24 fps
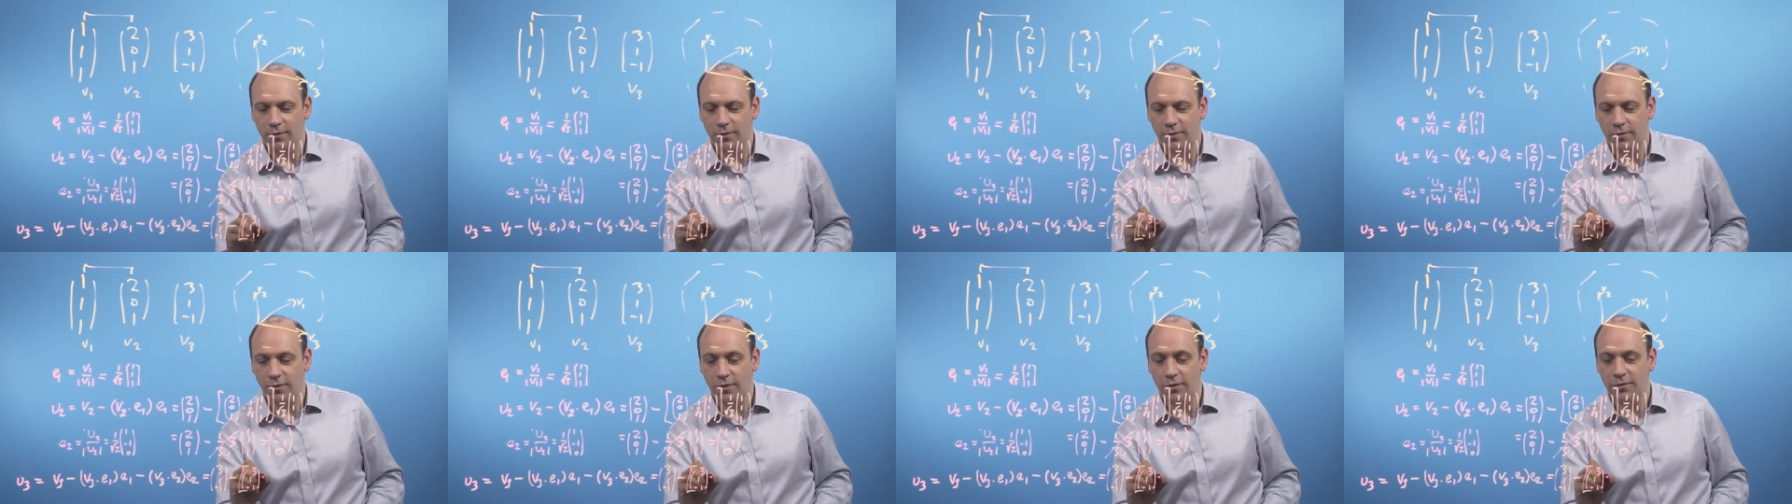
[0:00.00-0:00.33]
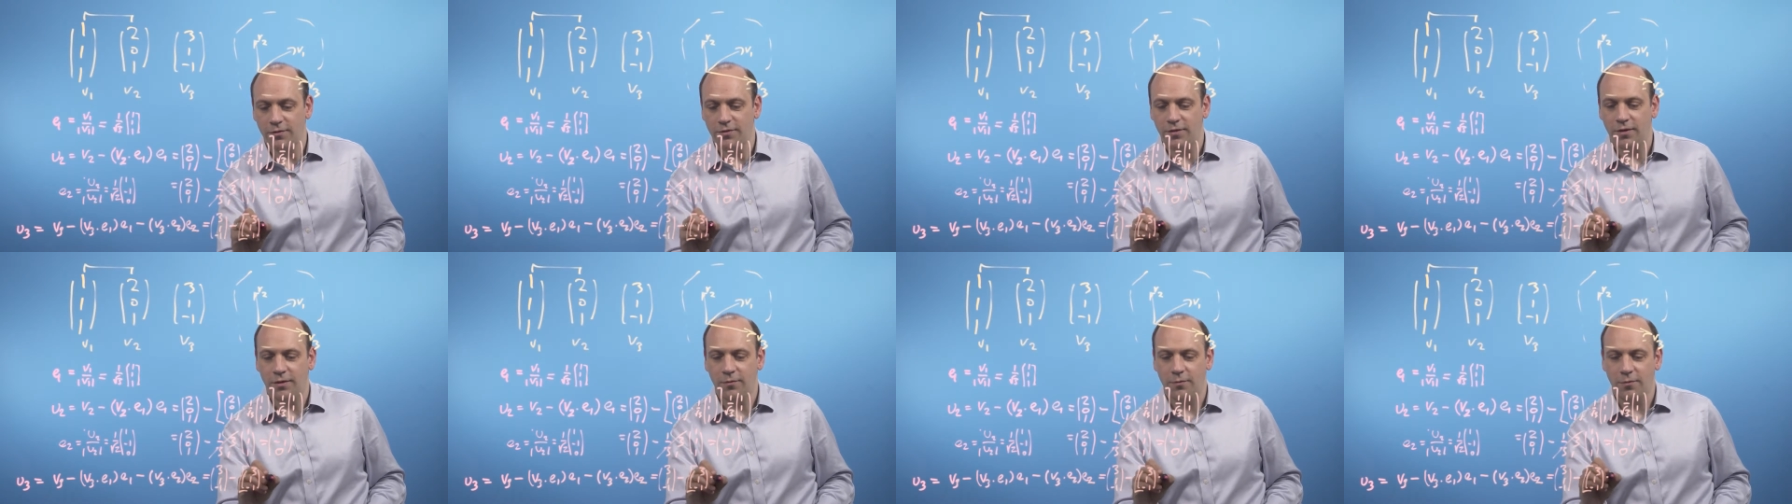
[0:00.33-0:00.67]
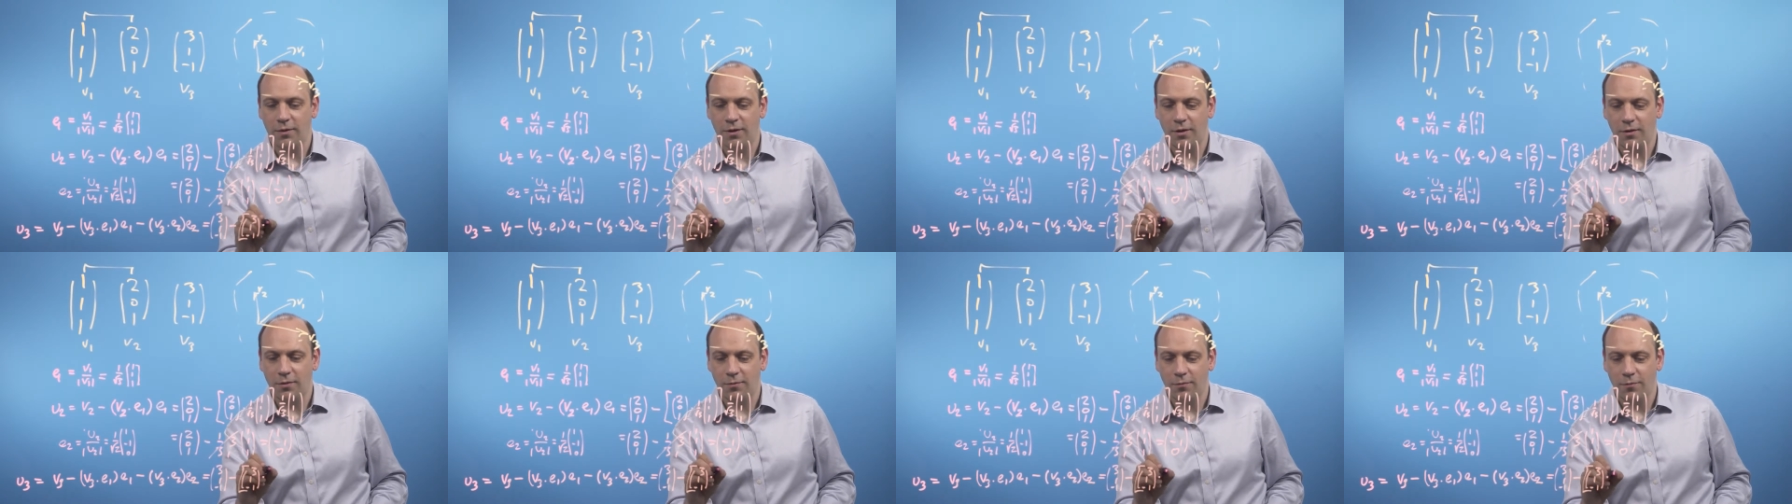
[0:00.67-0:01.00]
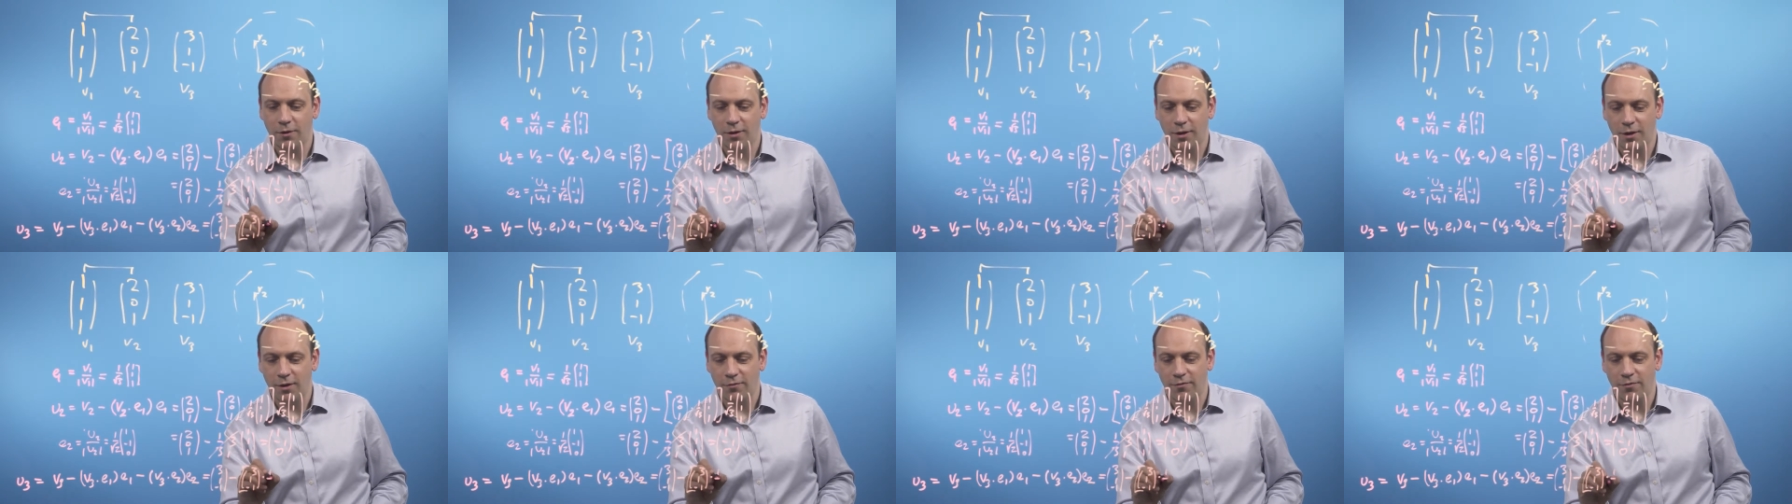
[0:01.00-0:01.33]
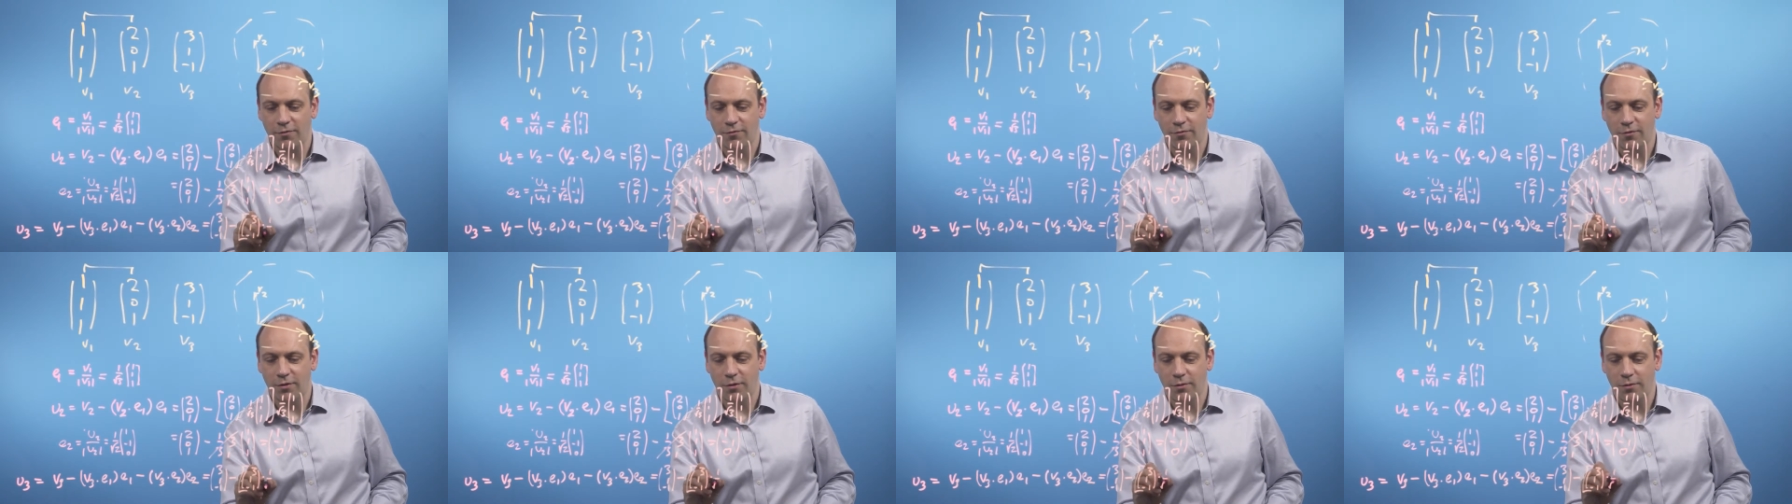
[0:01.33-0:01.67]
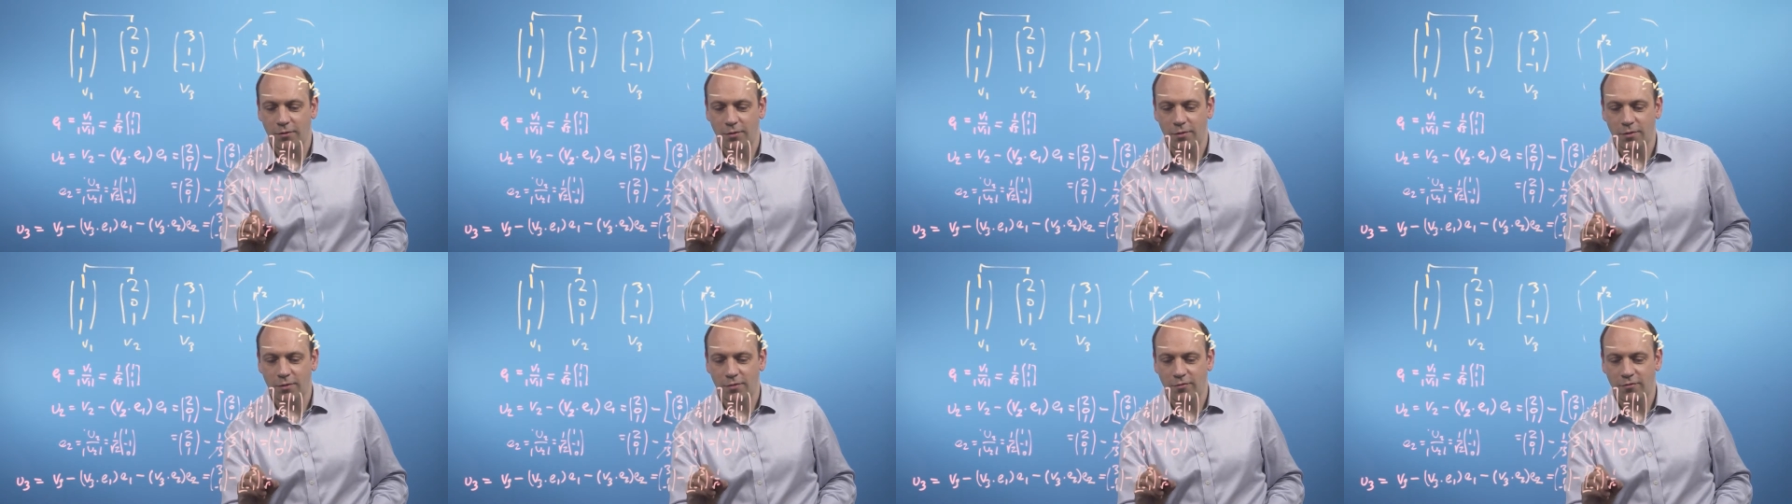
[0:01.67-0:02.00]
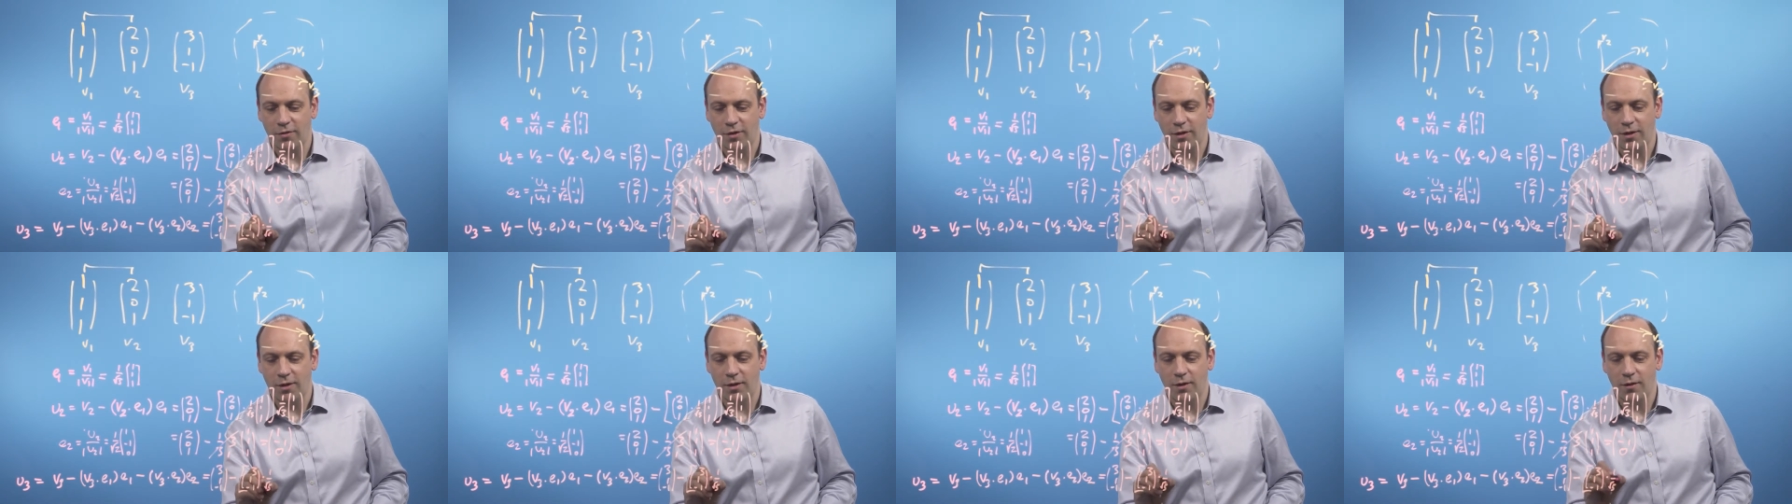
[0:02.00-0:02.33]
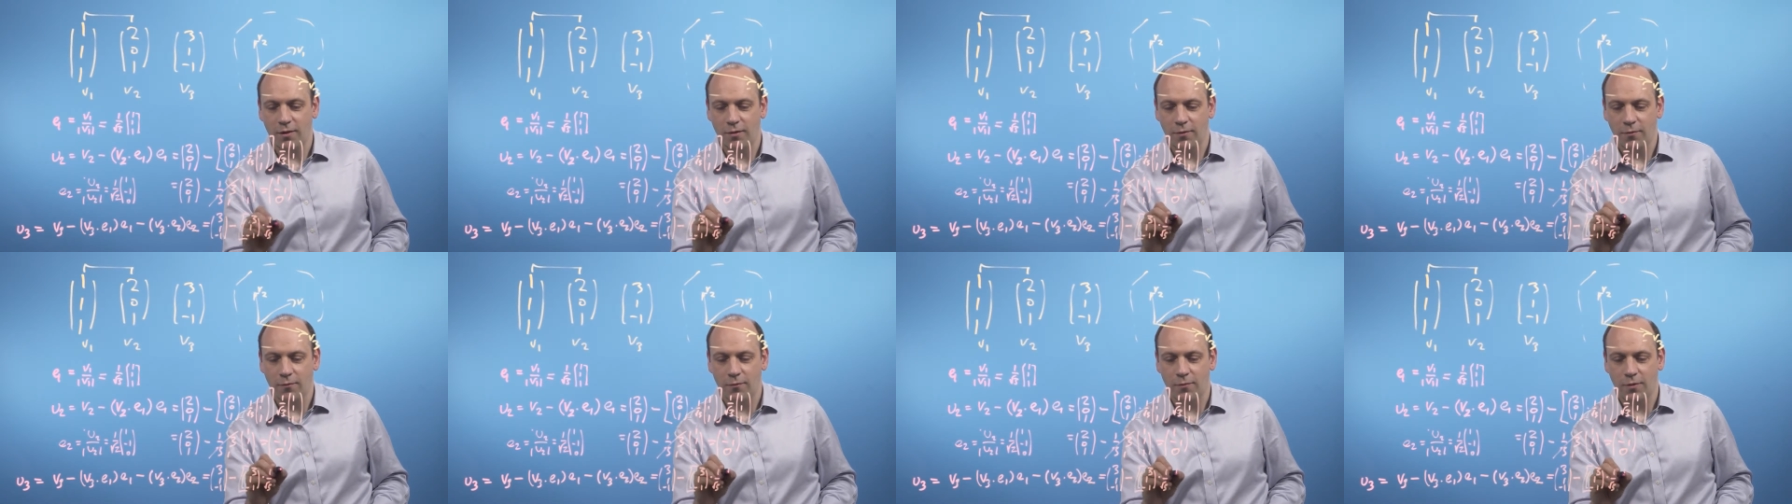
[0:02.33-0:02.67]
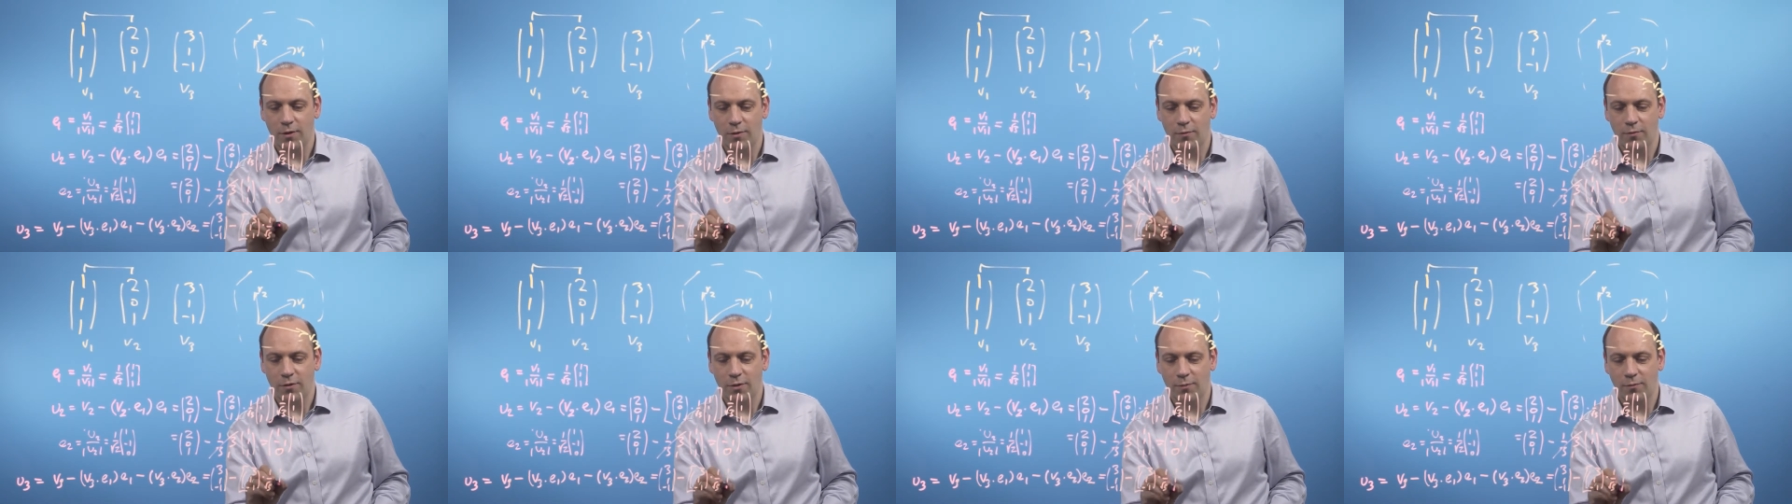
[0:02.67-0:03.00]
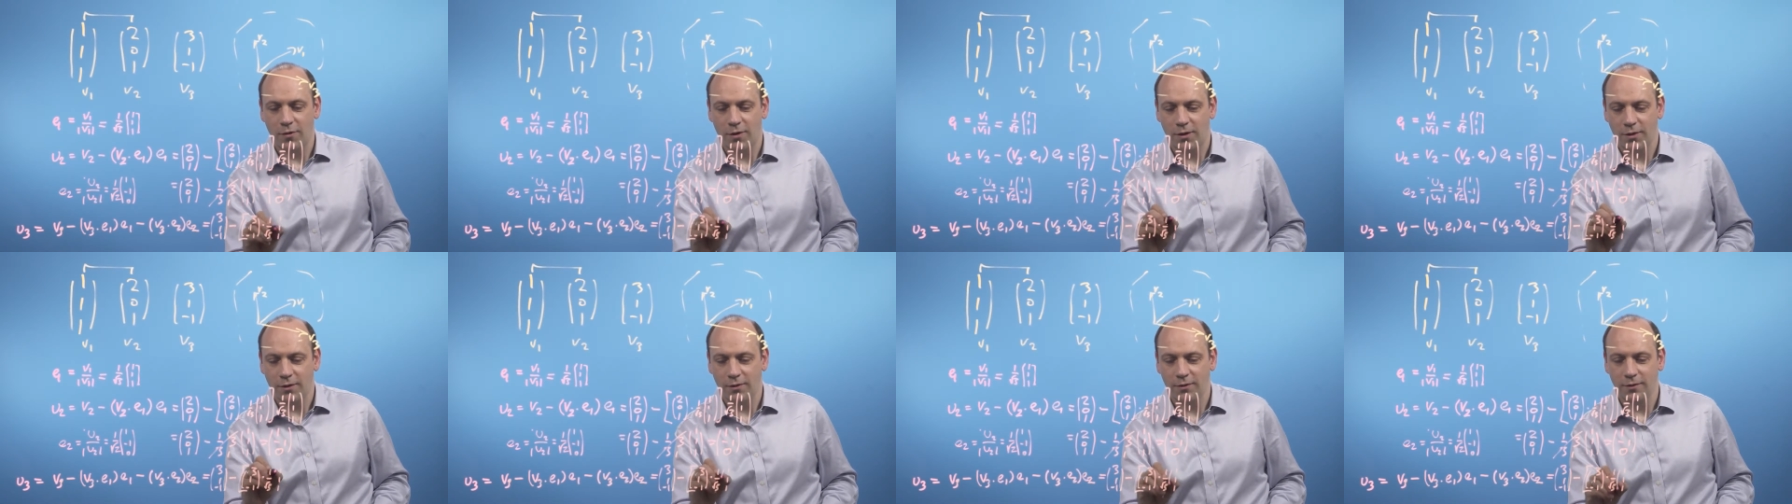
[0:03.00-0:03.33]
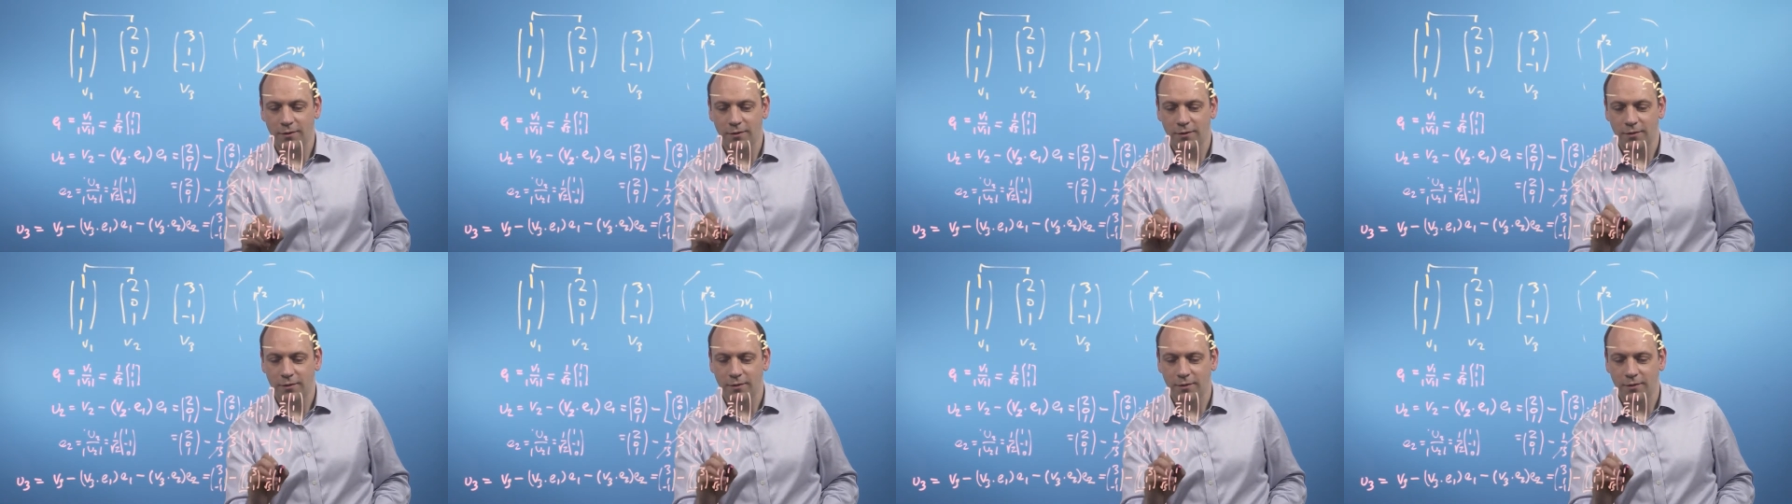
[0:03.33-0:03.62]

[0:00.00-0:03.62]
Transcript: dotted with 1 over root 3, 1, 1, 1.